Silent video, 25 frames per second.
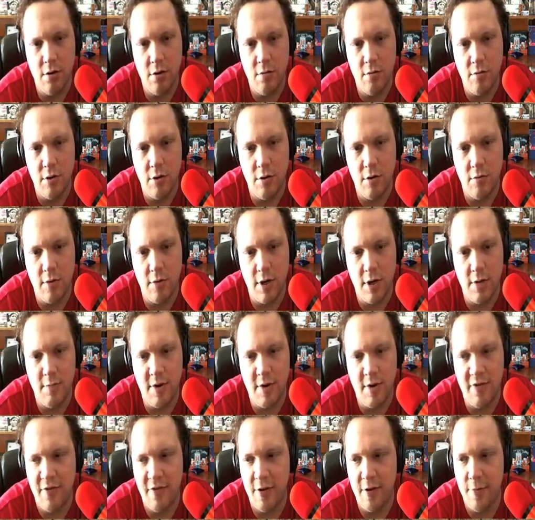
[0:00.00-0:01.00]
We go right
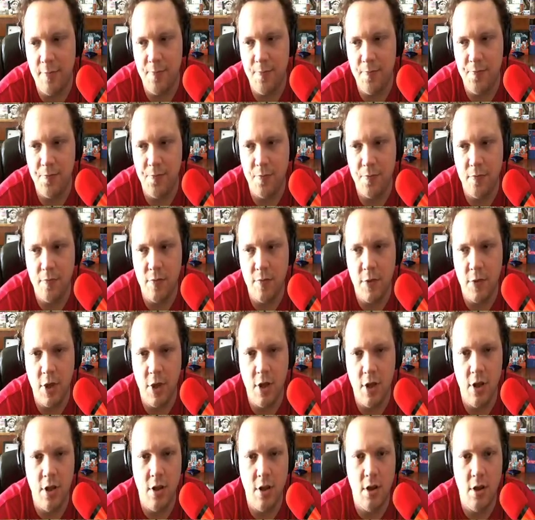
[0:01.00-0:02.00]
above him.
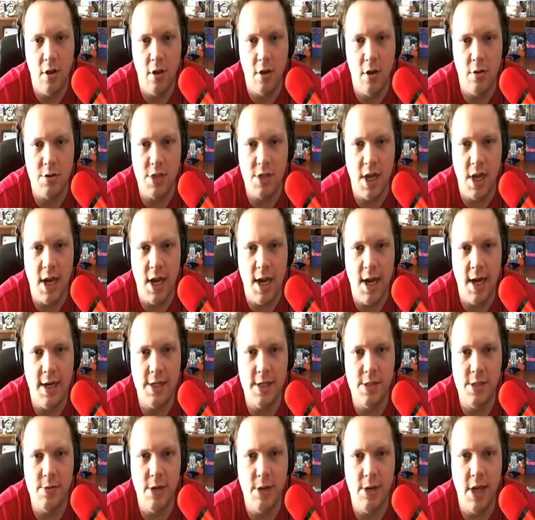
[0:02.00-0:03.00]
Go as high
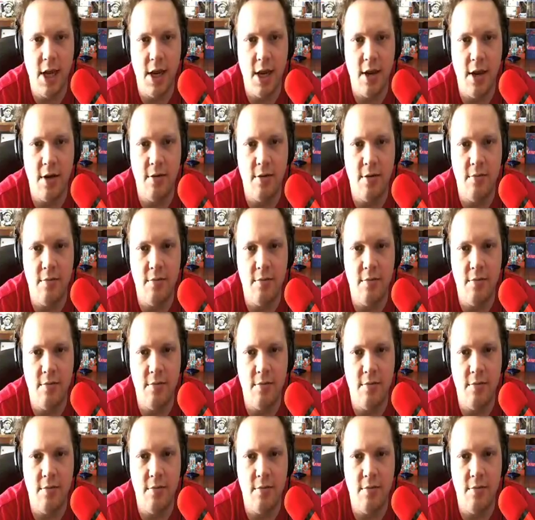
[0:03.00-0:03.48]
as we can.